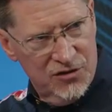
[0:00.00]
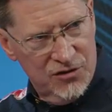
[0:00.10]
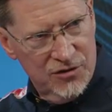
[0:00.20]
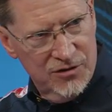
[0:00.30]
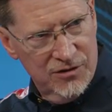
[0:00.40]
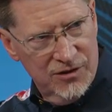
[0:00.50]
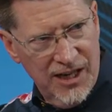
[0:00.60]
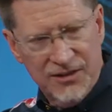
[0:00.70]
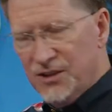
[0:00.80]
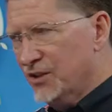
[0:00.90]
Dish?
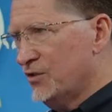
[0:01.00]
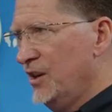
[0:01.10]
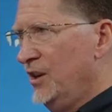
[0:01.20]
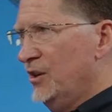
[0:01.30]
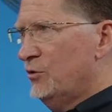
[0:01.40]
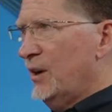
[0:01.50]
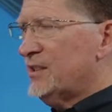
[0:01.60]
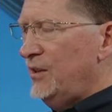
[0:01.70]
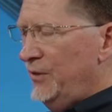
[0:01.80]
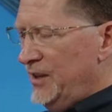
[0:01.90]
Yeah, Dish.
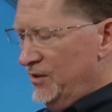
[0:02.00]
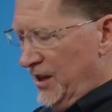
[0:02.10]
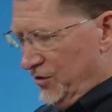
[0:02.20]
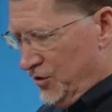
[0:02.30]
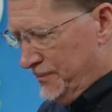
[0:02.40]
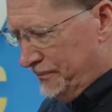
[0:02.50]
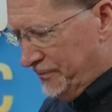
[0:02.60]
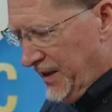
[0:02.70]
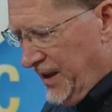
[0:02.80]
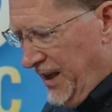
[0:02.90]
DirecTV and Dish.
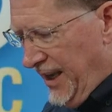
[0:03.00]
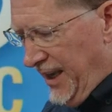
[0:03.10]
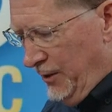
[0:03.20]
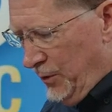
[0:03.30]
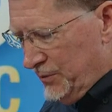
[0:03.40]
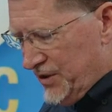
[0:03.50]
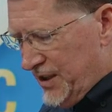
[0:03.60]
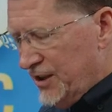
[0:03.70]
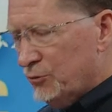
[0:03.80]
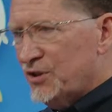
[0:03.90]
And what was
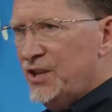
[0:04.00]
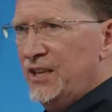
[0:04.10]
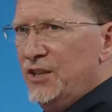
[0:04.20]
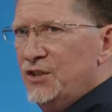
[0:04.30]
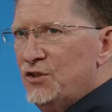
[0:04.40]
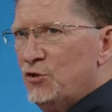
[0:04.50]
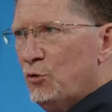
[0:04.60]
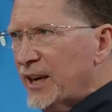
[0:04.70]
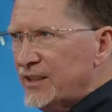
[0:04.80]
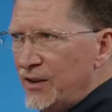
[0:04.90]
interesting is
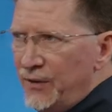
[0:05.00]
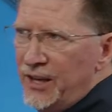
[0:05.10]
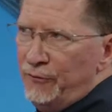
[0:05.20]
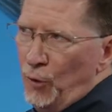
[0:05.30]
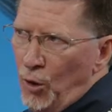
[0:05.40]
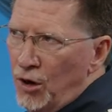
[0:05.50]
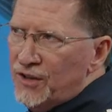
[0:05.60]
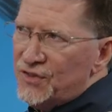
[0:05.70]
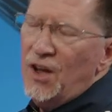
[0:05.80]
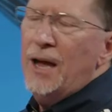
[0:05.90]
DirecTV for the
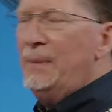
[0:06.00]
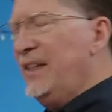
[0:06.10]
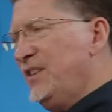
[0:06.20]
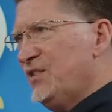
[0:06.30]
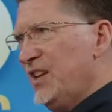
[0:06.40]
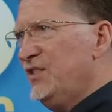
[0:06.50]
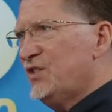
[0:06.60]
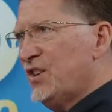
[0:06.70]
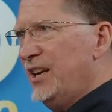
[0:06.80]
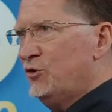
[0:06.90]
longest time had this
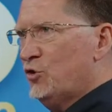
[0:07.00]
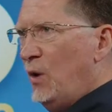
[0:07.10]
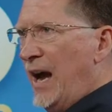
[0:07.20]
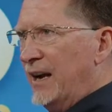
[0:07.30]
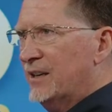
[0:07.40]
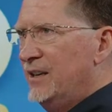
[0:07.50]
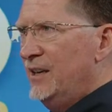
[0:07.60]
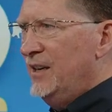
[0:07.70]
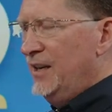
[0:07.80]
inside track.